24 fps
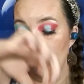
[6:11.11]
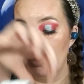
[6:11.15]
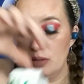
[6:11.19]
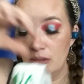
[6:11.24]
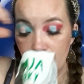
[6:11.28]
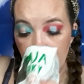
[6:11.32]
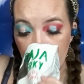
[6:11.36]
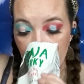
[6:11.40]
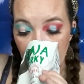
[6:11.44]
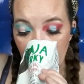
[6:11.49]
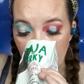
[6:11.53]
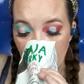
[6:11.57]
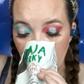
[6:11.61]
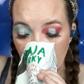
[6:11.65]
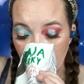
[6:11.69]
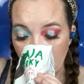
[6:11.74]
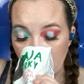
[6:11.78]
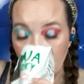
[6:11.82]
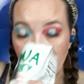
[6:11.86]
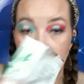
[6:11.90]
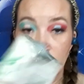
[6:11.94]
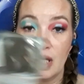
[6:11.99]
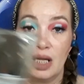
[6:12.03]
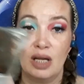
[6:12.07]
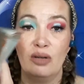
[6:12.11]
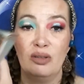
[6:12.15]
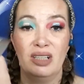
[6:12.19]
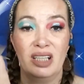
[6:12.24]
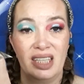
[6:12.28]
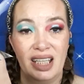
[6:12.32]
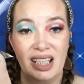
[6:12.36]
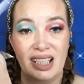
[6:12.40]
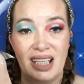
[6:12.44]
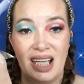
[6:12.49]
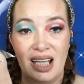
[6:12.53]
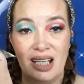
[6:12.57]
I don't really
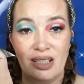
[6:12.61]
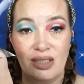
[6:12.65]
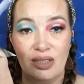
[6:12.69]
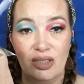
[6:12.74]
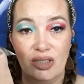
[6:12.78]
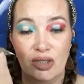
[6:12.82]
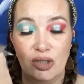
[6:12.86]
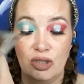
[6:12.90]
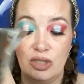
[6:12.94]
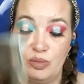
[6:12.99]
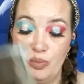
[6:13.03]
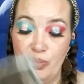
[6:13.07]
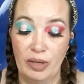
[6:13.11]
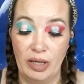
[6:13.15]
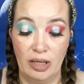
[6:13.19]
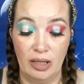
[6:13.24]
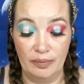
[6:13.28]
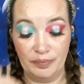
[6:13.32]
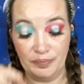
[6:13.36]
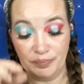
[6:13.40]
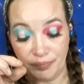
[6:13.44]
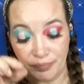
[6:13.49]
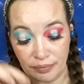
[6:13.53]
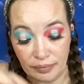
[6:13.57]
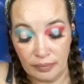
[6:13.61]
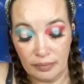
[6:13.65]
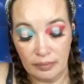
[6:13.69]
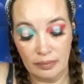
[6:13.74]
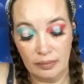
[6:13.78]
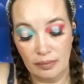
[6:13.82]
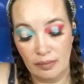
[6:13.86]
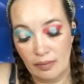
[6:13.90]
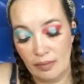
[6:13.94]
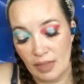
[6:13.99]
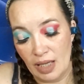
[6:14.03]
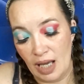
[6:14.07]
like tacos, but
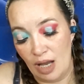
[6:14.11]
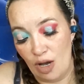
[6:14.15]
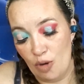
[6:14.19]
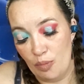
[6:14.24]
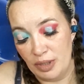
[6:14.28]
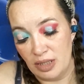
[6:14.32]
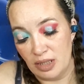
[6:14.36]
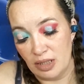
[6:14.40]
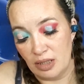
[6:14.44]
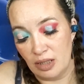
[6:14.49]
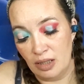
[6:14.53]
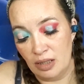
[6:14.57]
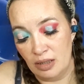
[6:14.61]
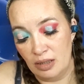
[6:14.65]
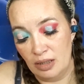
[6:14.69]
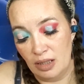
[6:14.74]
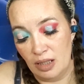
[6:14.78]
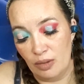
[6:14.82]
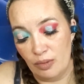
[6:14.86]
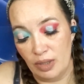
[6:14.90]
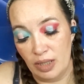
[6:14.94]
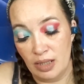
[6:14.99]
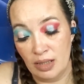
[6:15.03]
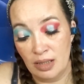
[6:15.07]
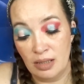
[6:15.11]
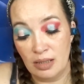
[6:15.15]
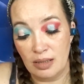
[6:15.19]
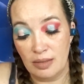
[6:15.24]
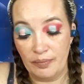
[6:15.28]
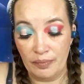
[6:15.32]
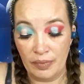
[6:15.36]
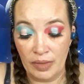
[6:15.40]
I hope it's good anyways.